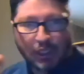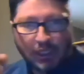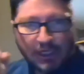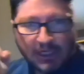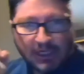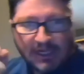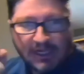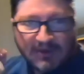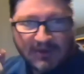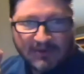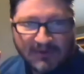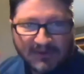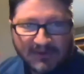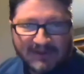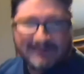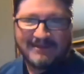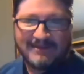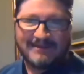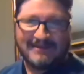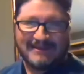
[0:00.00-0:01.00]
No,
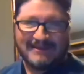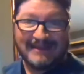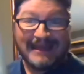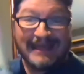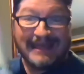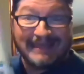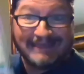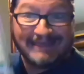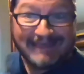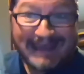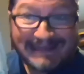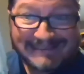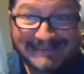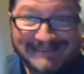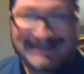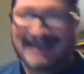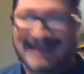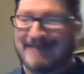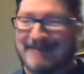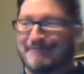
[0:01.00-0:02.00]
that's
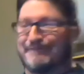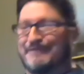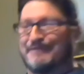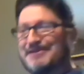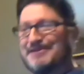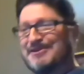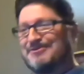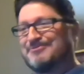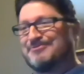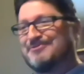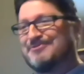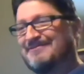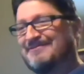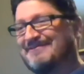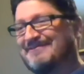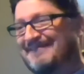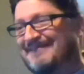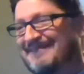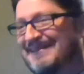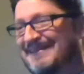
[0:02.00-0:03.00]
not for you.
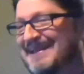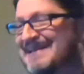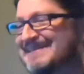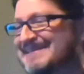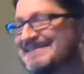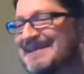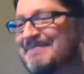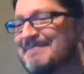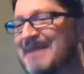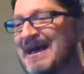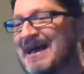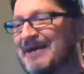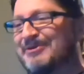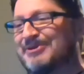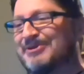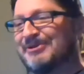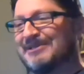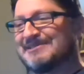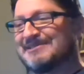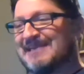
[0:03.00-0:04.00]
Somehow
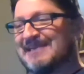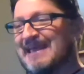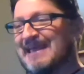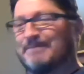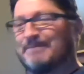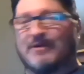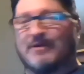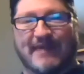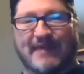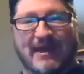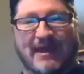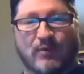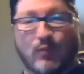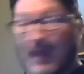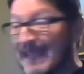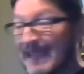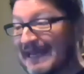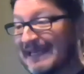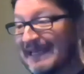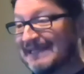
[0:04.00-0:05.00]
you'll escape all that
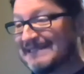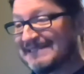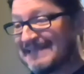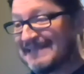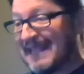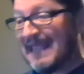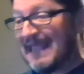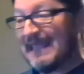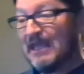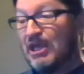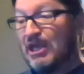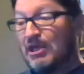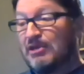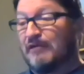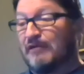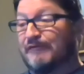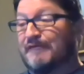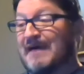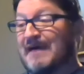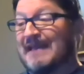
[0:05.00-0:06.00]
waiting and staying. You'll
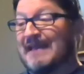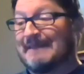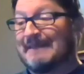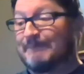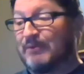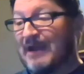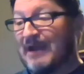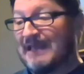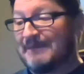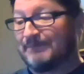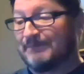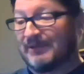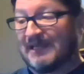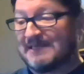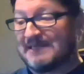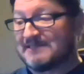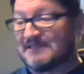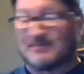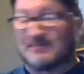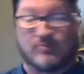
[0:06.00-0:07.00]
find the bright
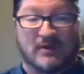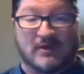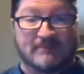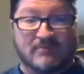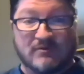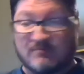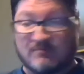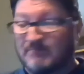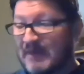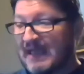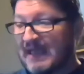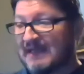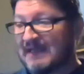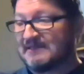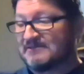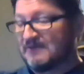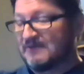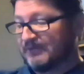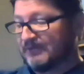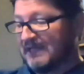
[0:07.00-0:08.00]
places where boom
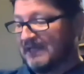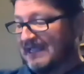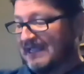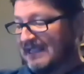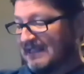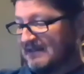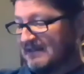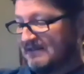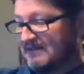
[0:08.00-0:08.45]
bands are playing.